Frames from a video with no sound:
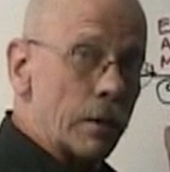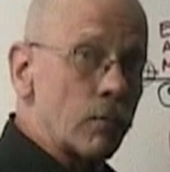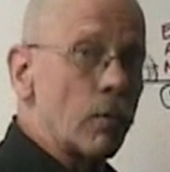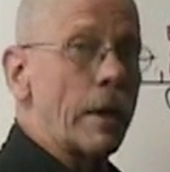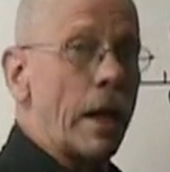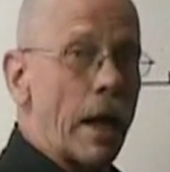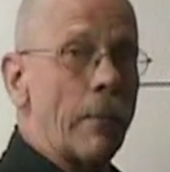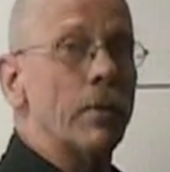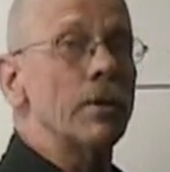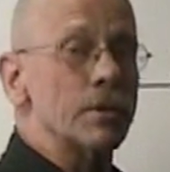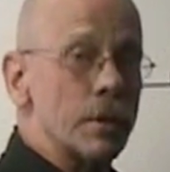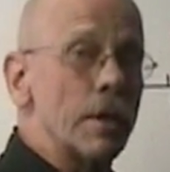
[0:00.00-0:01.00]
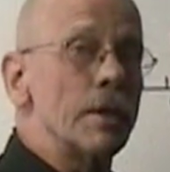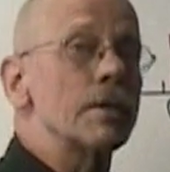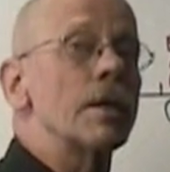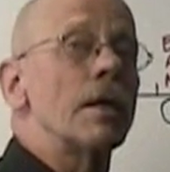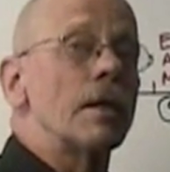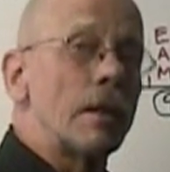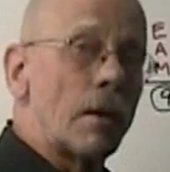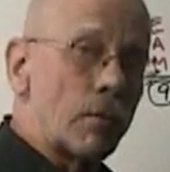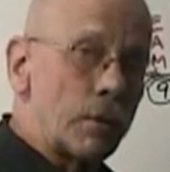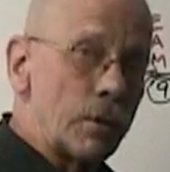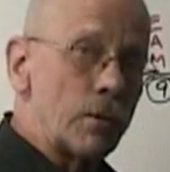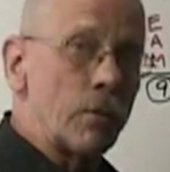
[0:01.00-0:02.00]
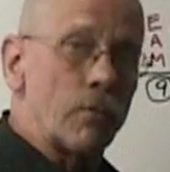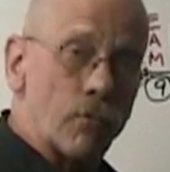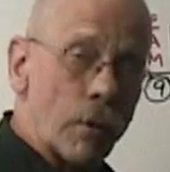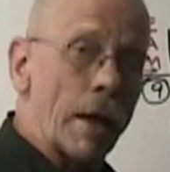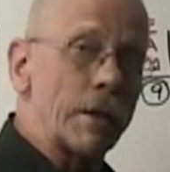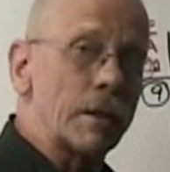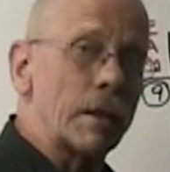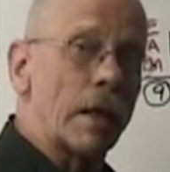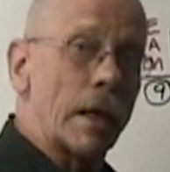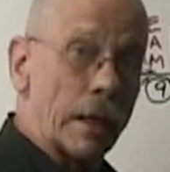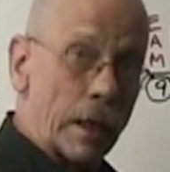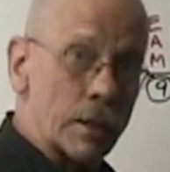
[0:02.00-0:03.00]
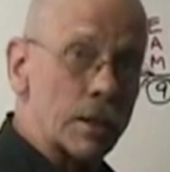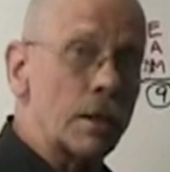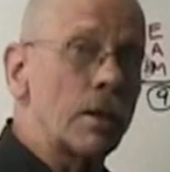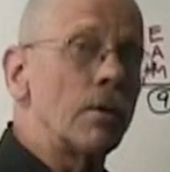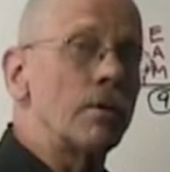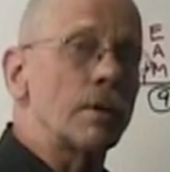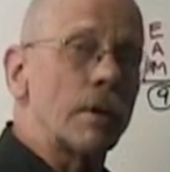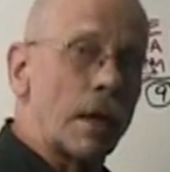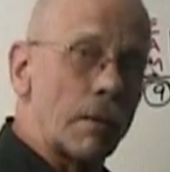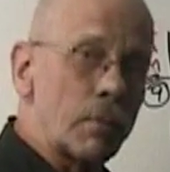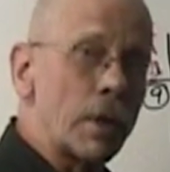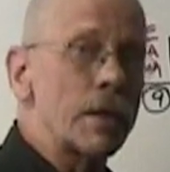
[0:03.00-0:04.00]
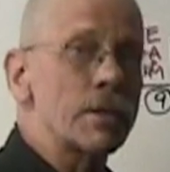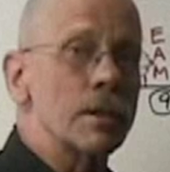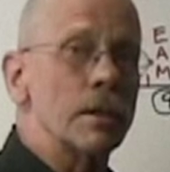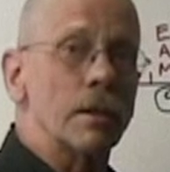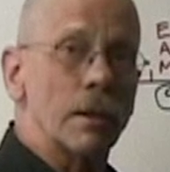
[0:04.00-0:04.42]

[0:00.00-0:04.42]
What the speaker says: what happens is that when you write and execute a plus